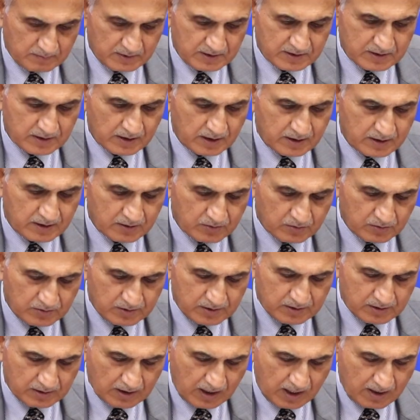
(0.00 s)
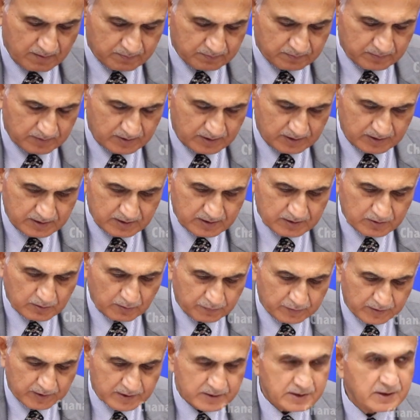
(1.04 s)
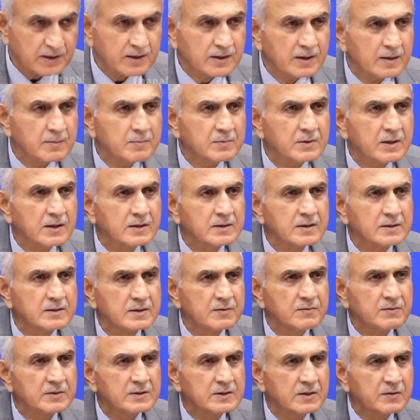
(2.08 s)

Mr. Anirudh, this is your first attempt at the civil